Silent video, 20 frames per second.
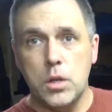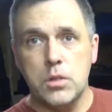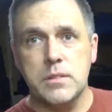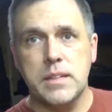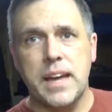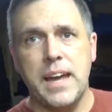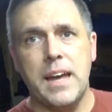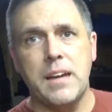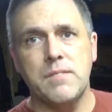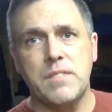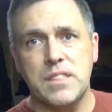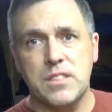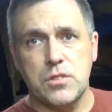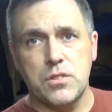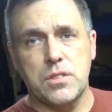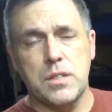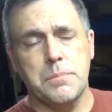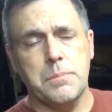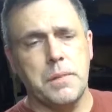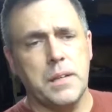canvas or
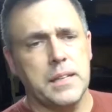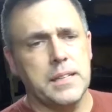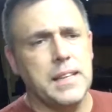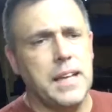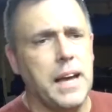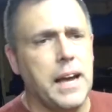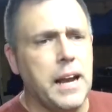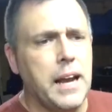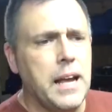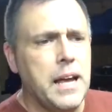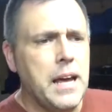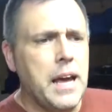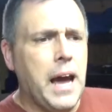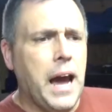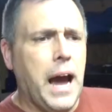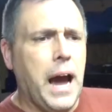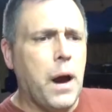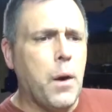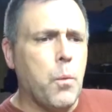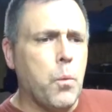something like that,
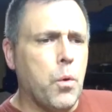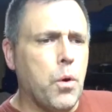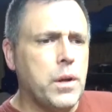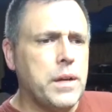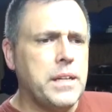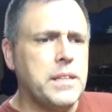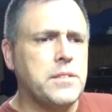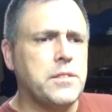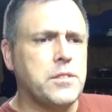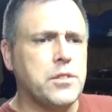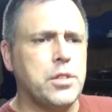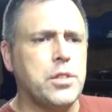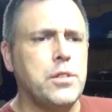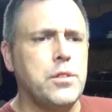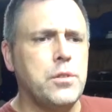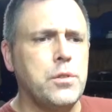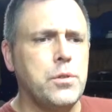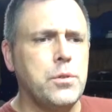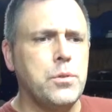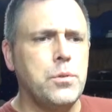I wanted
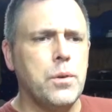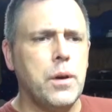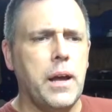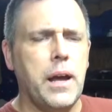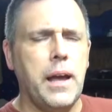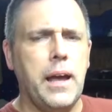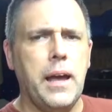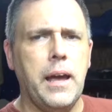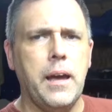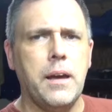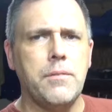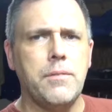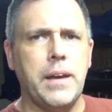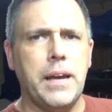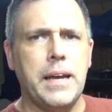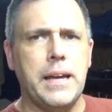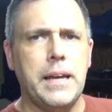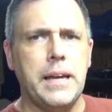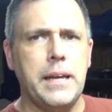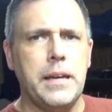to have
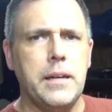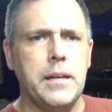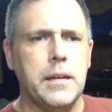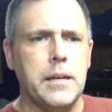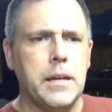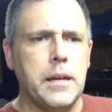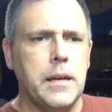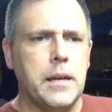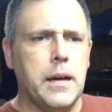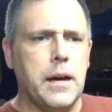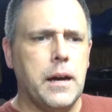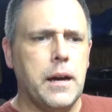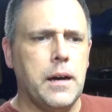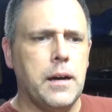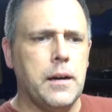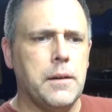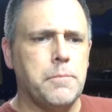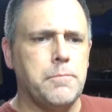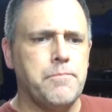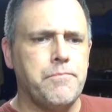a
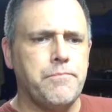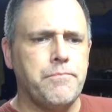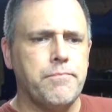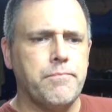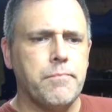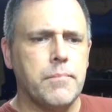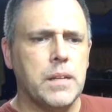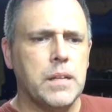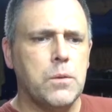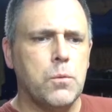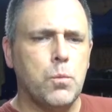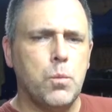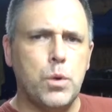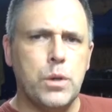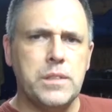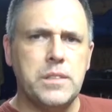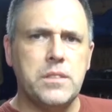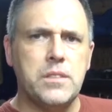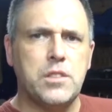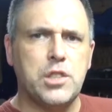
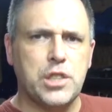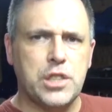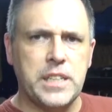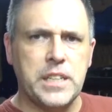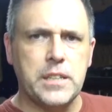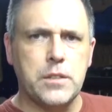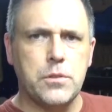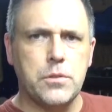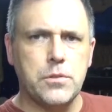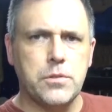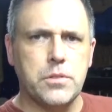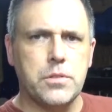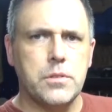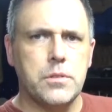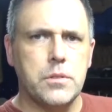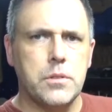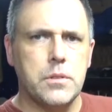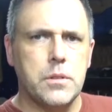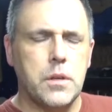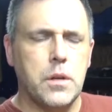wooden shingles
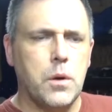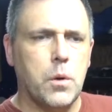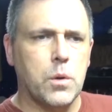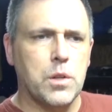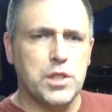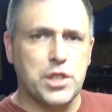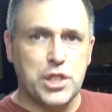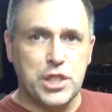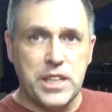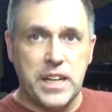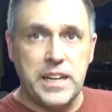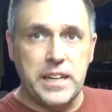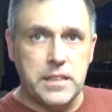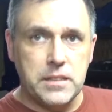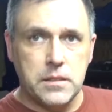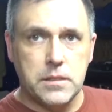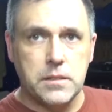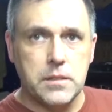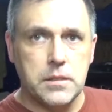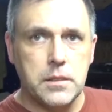or
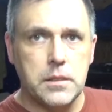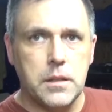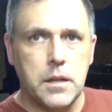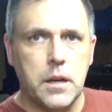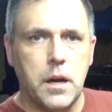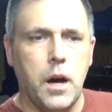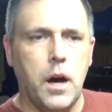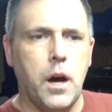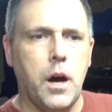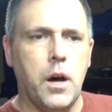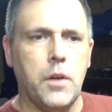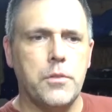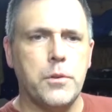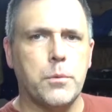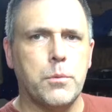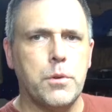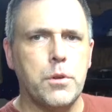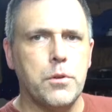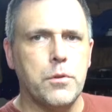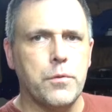shakes on the
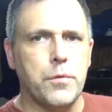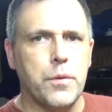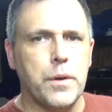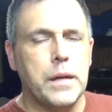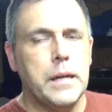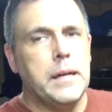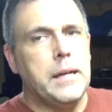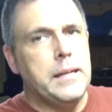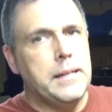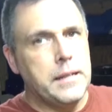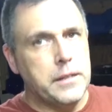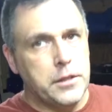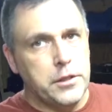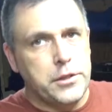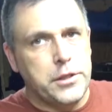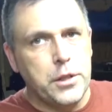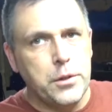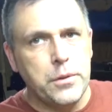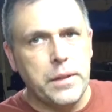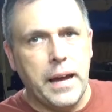roof. Now, to
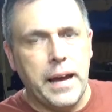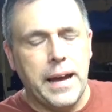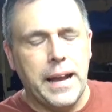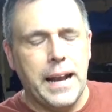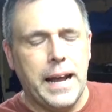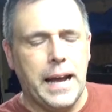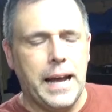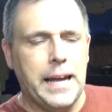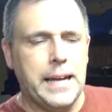do that,